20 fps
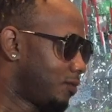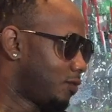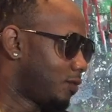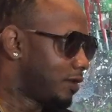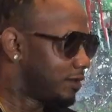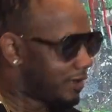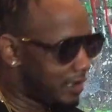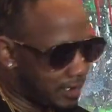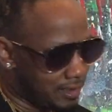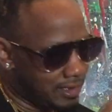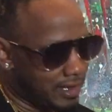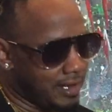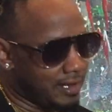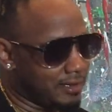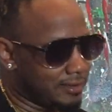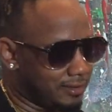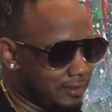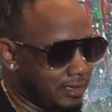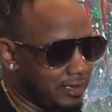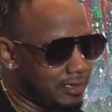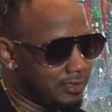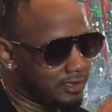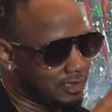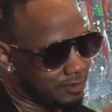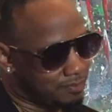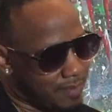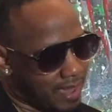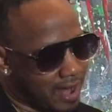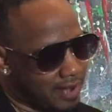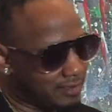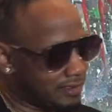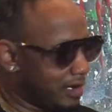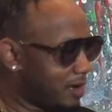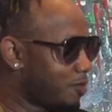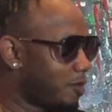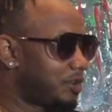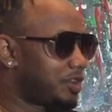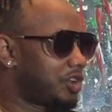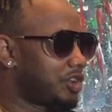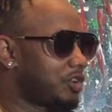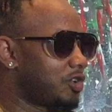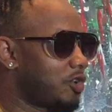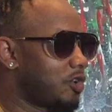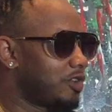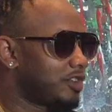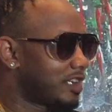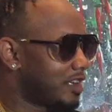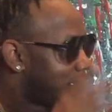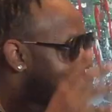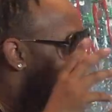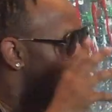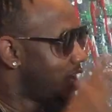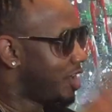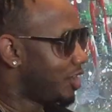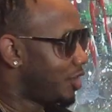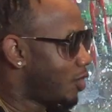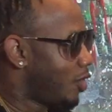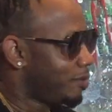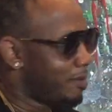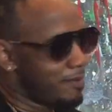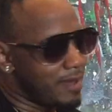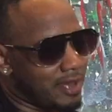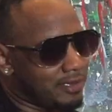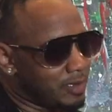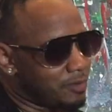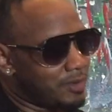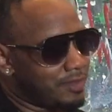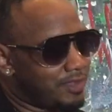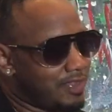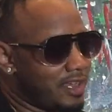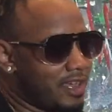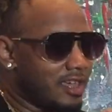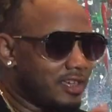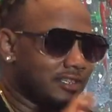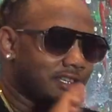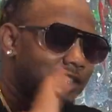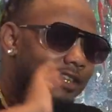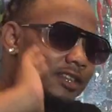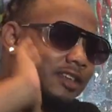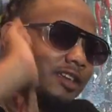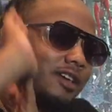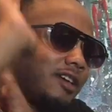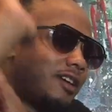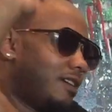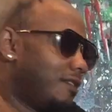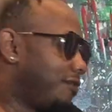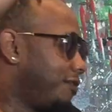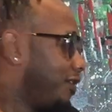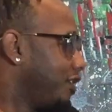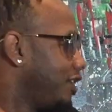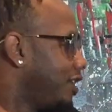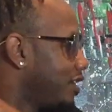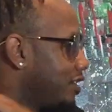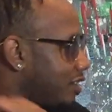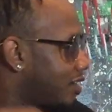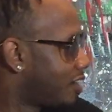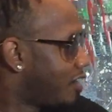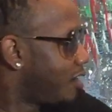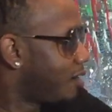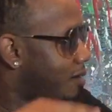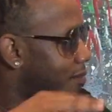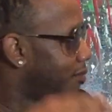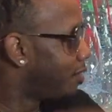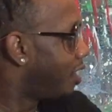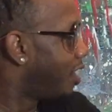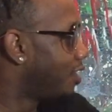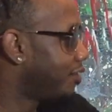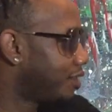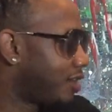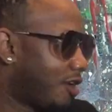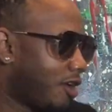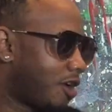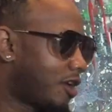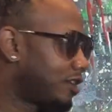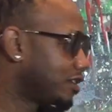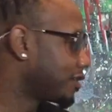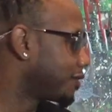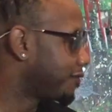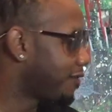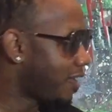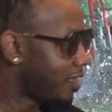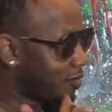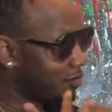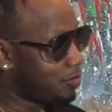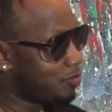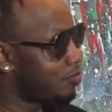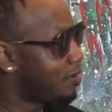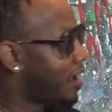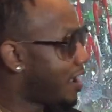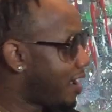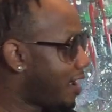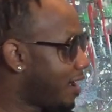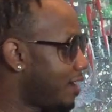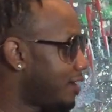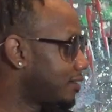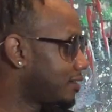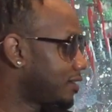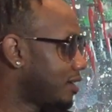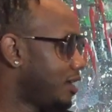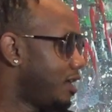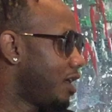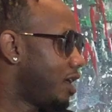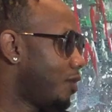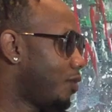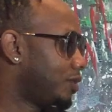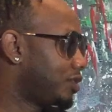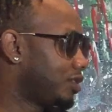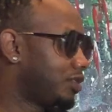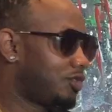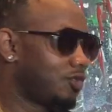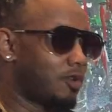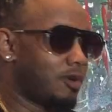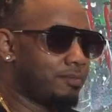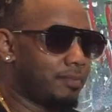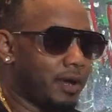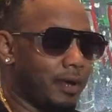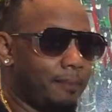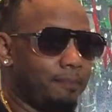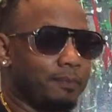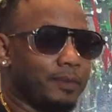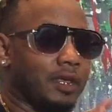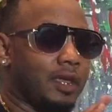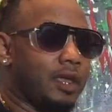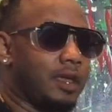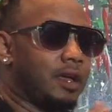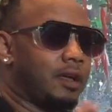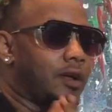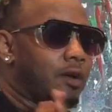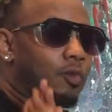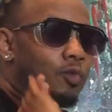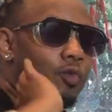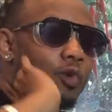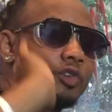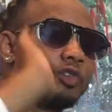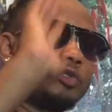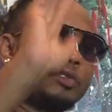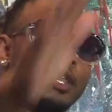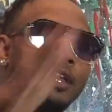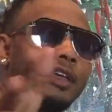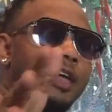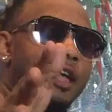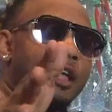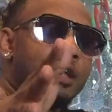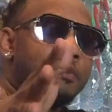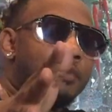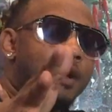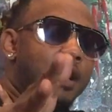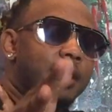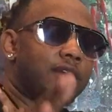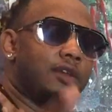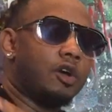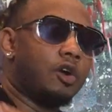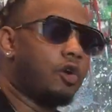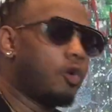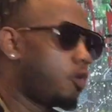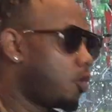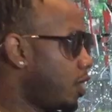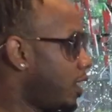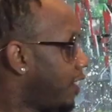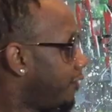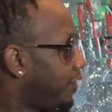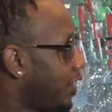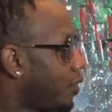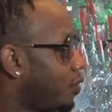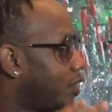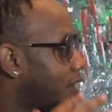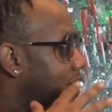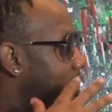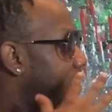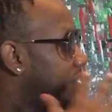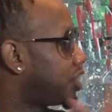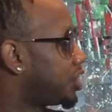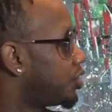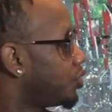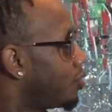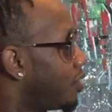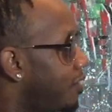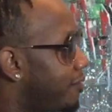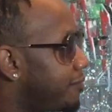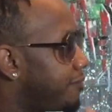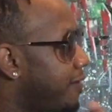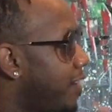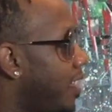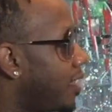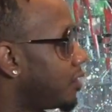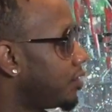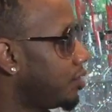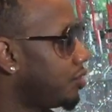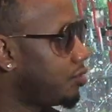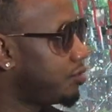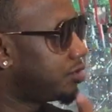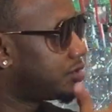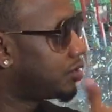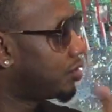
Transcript: Well, their legacies is matched in with yours, and you'll be matching with theirs, and for years to come, other artists will follow you guys and what you're doing. But why don't you let everybody know if they want to hit you up, follow you,